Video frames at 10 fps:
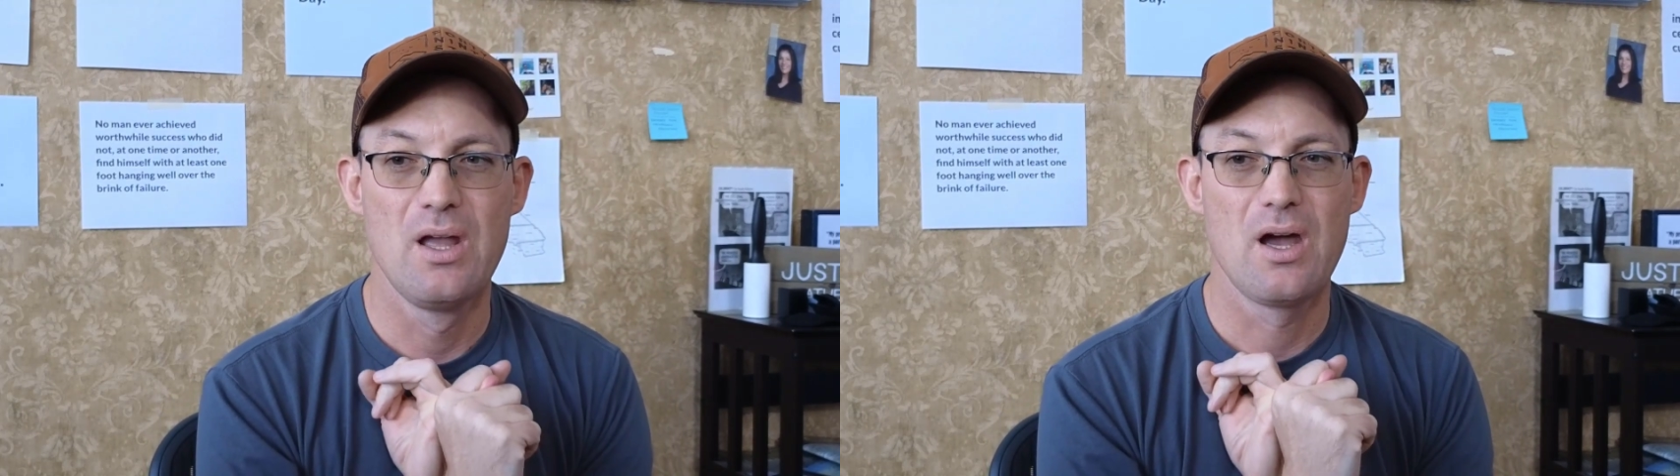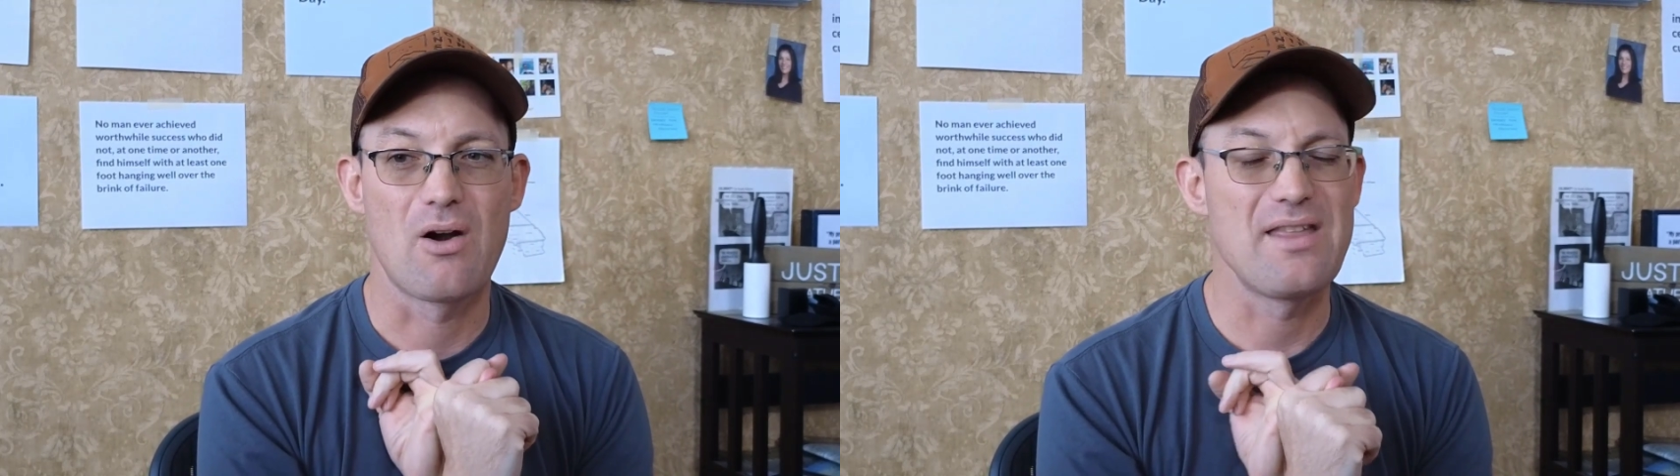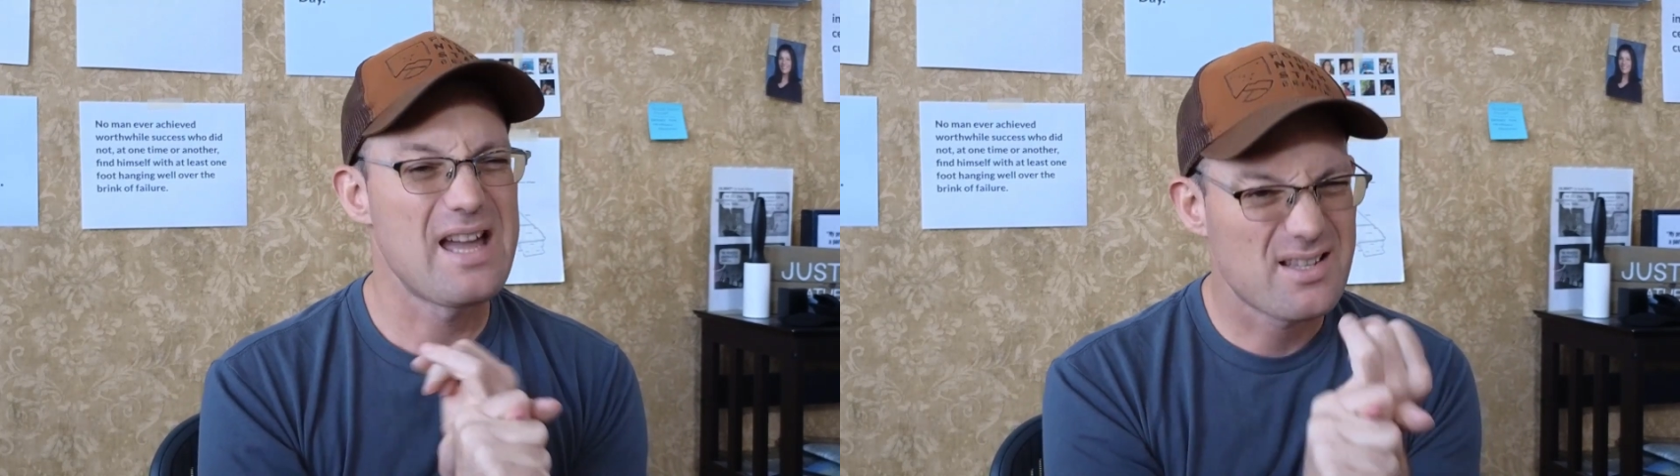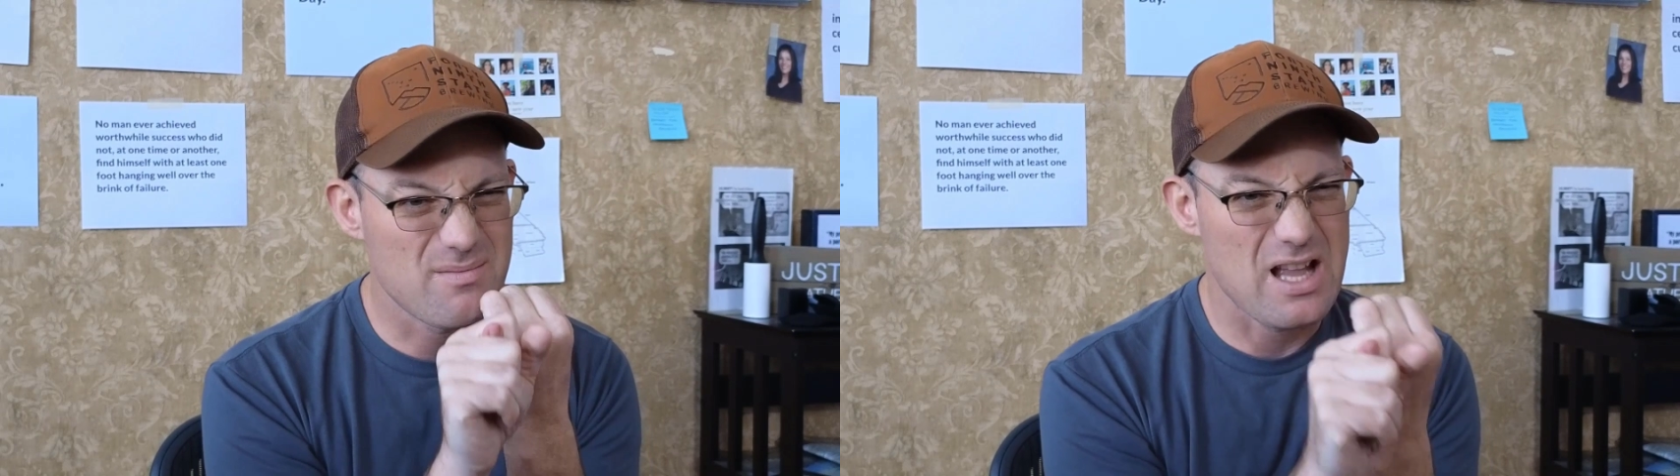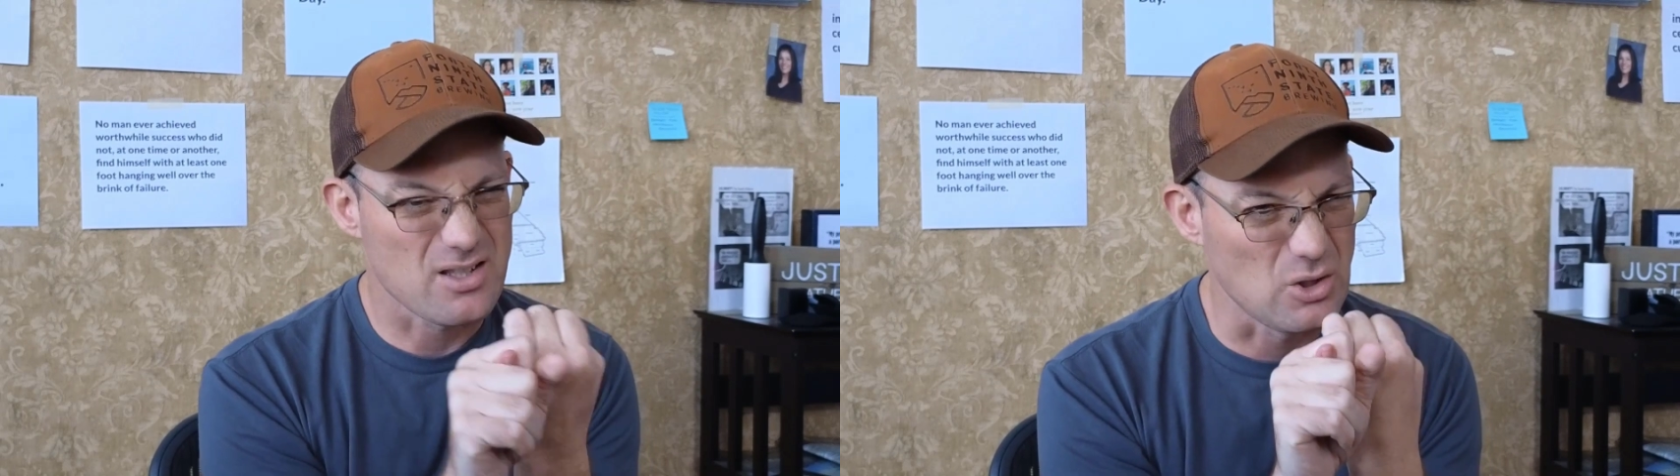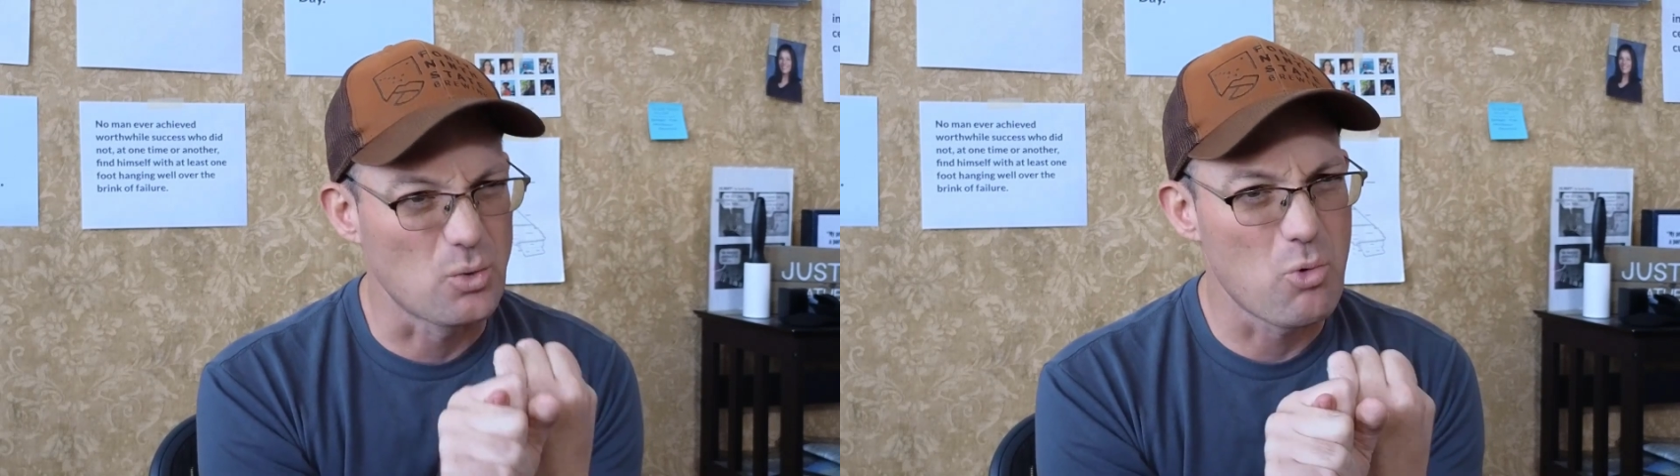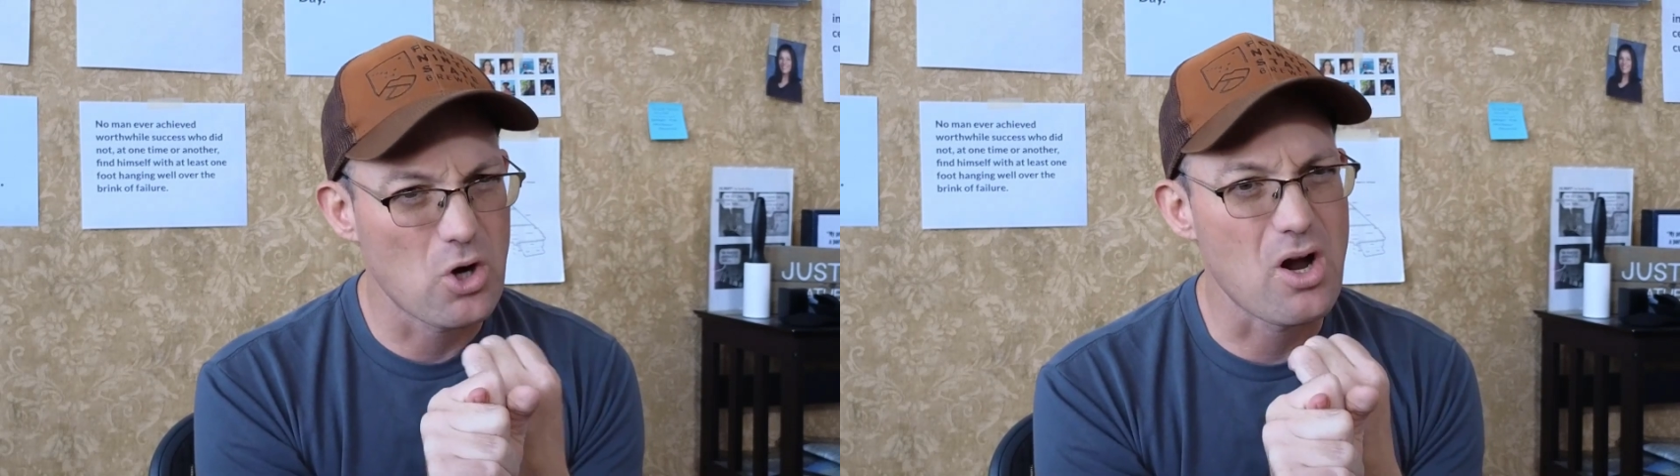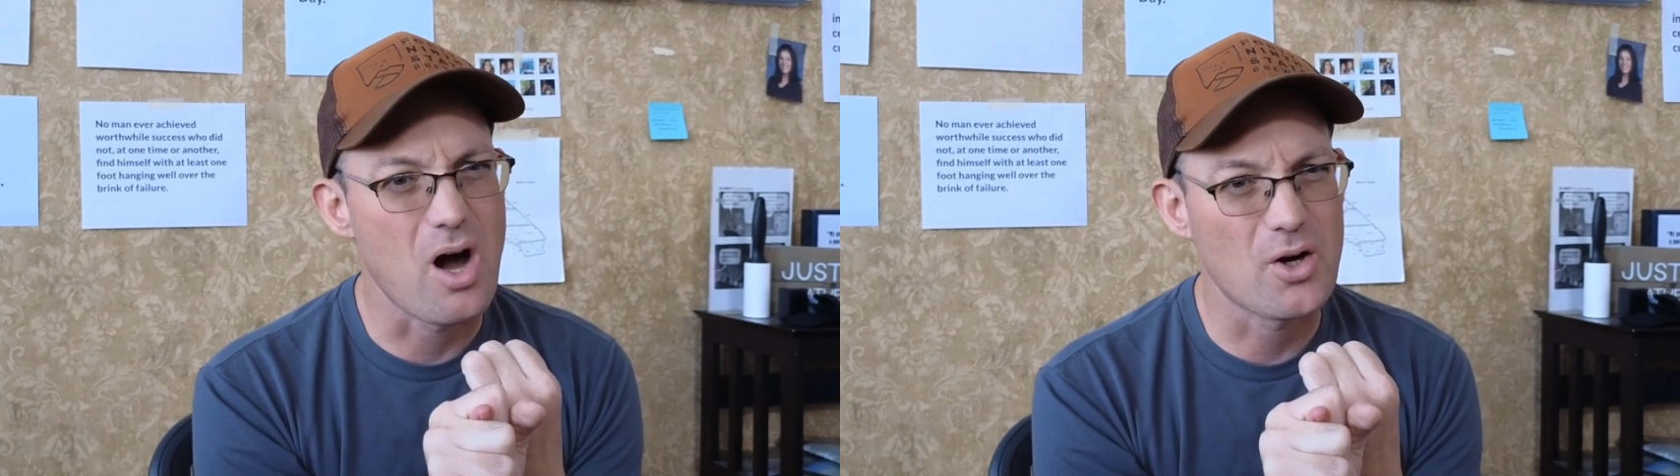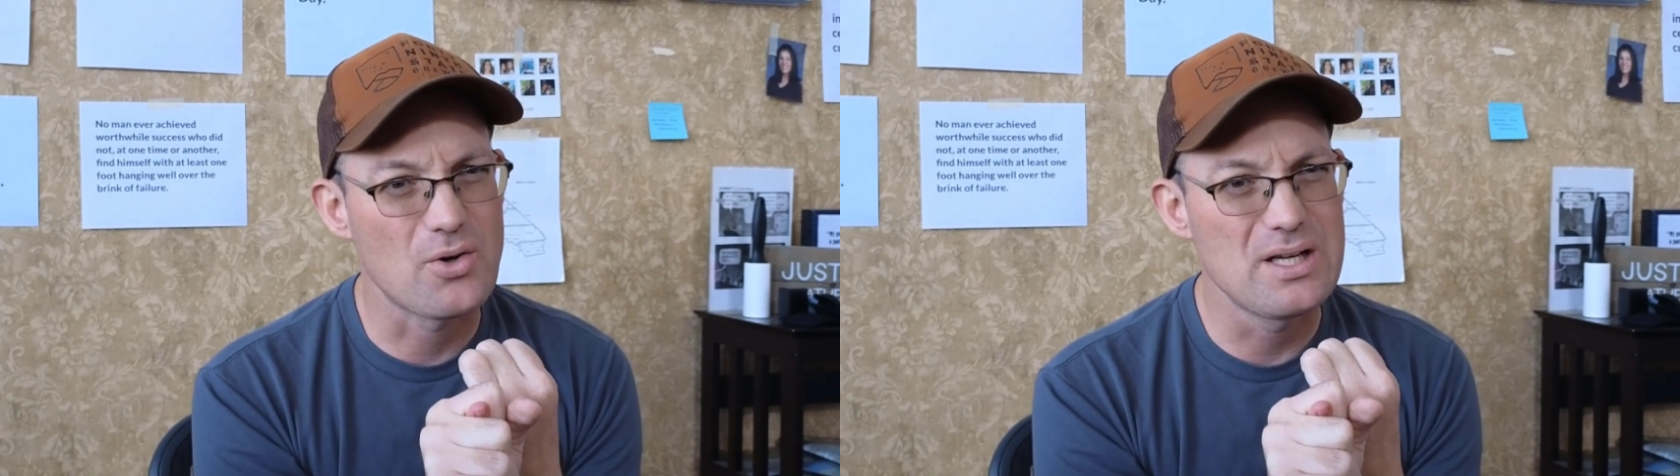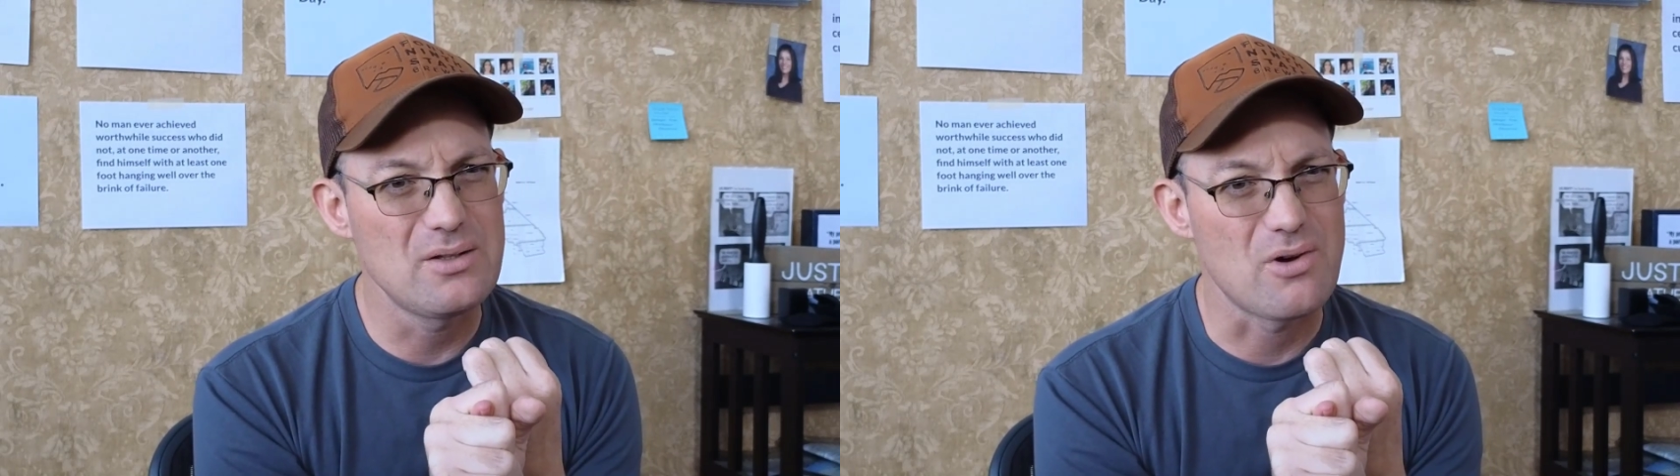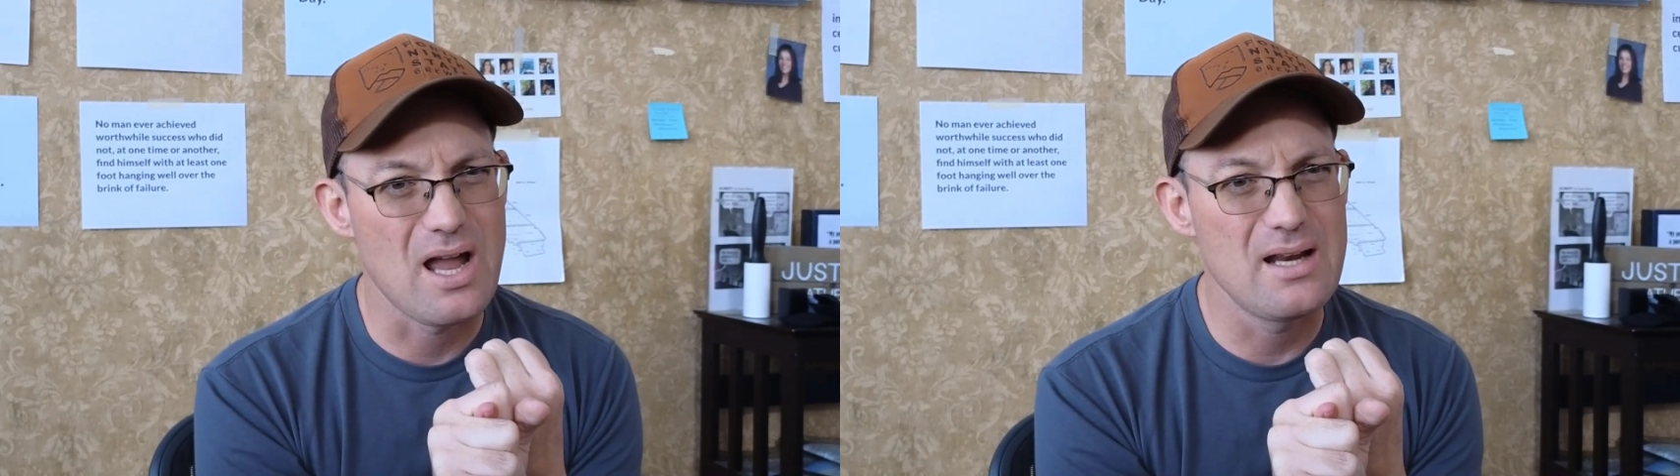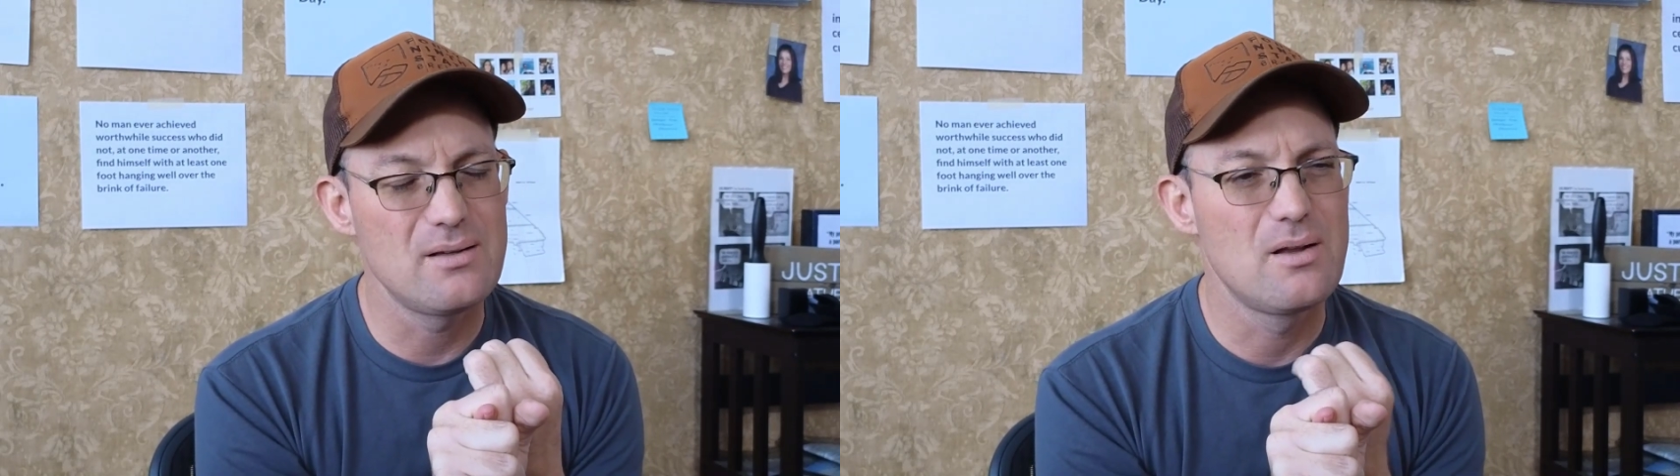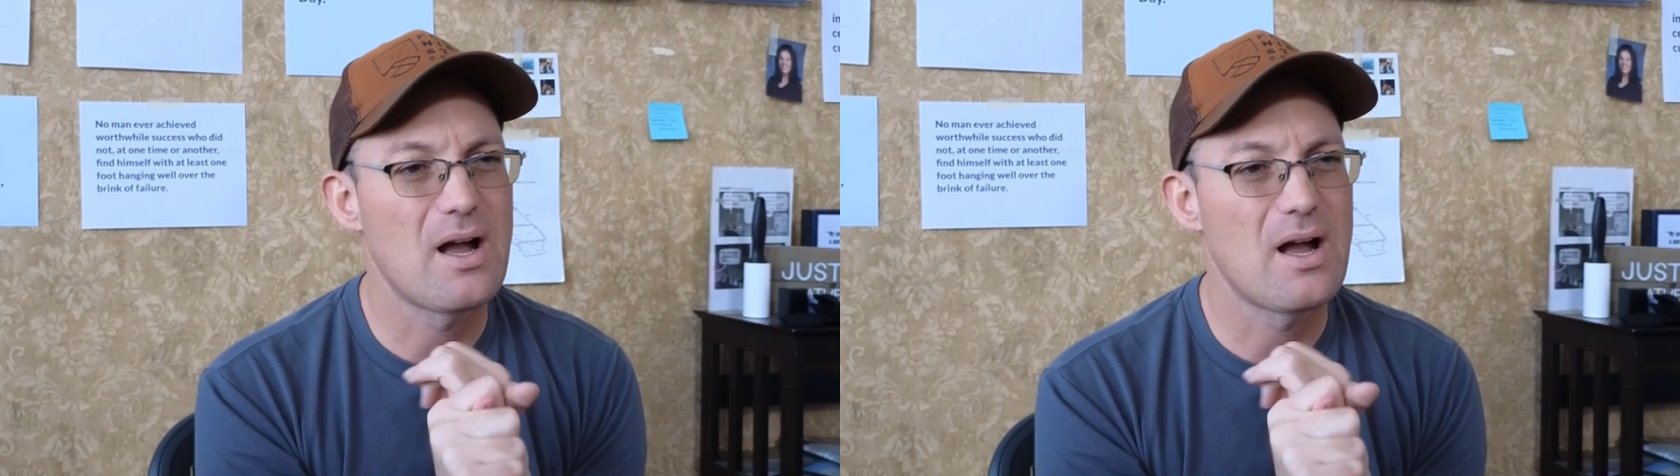All right, that's a little more concrete, right?